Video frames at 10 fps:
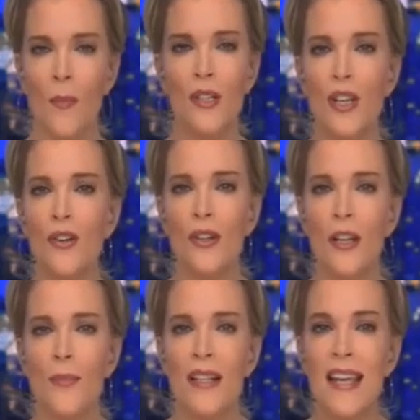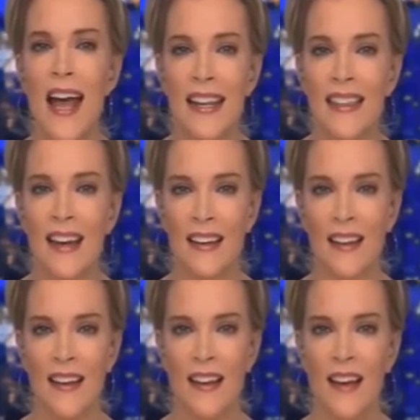but she couldn't admit to anything
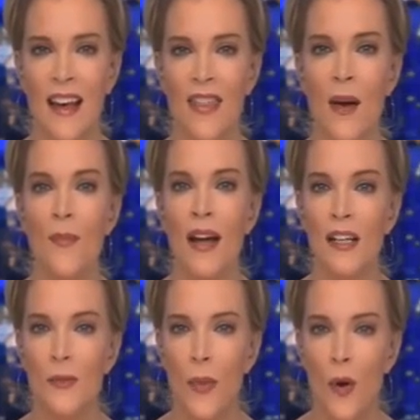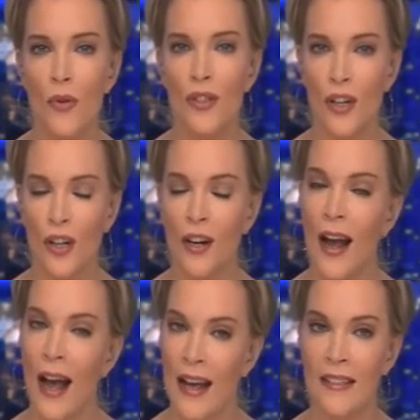that might expose
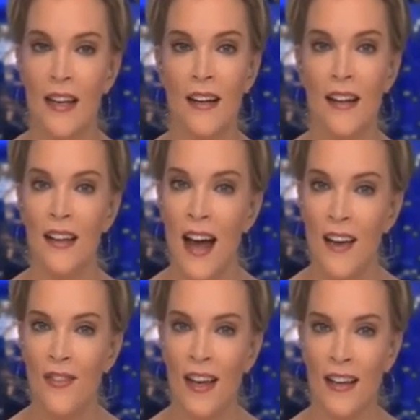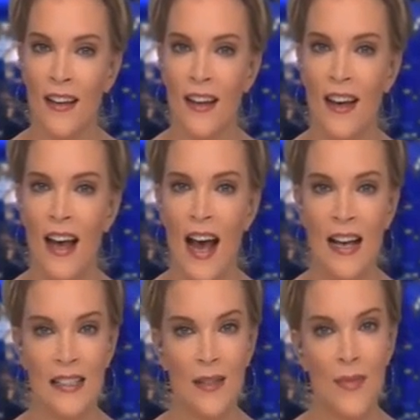her as conniving,
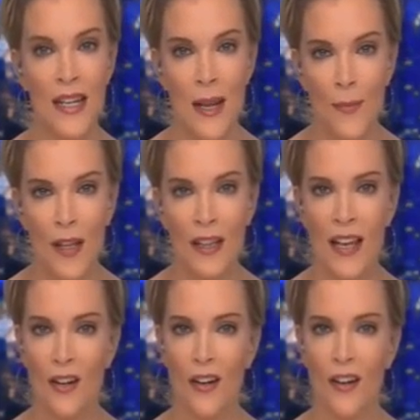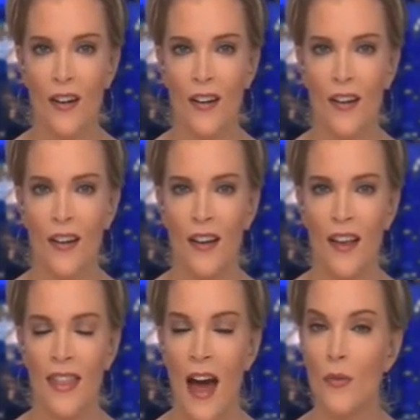as a manipulator.
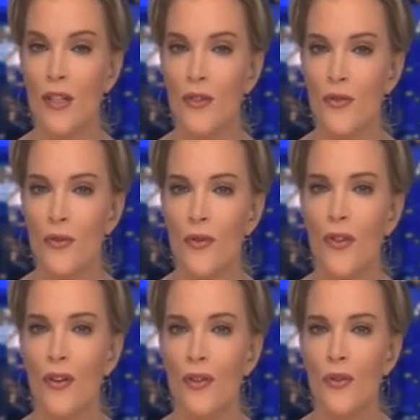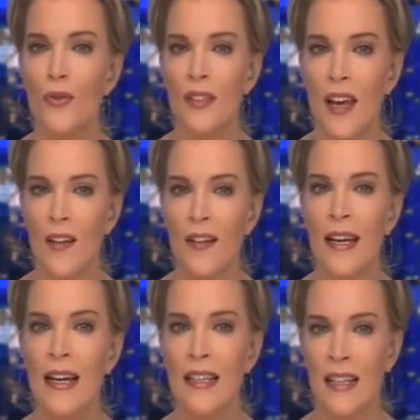That was a truth too
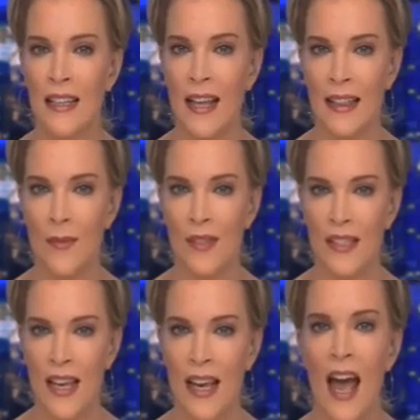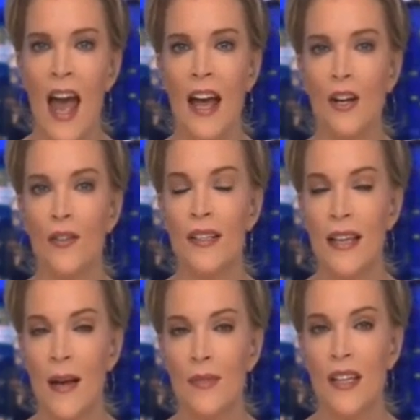scary to let them see, and her
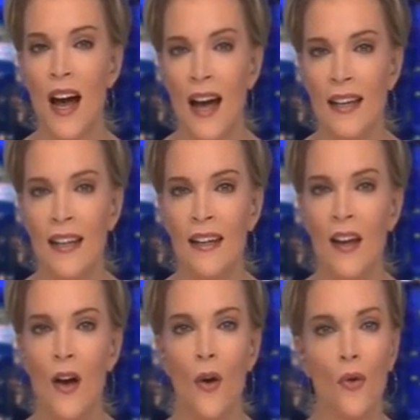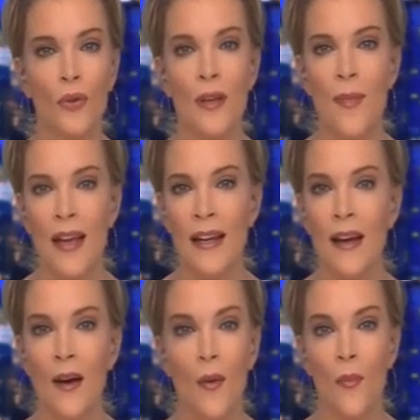attempts to hide it only made
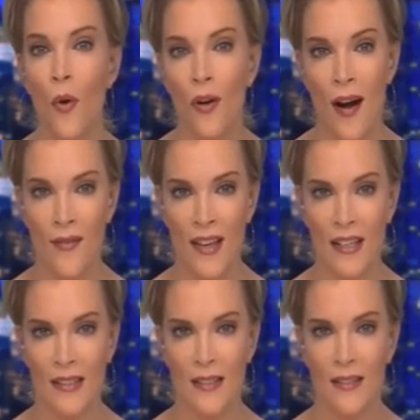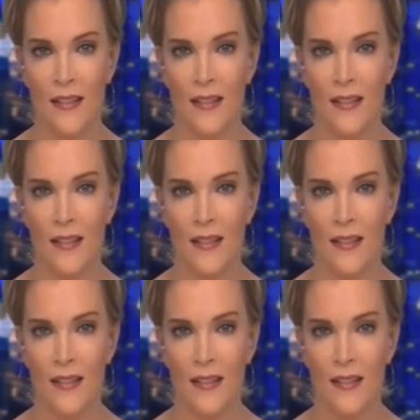it more obvious.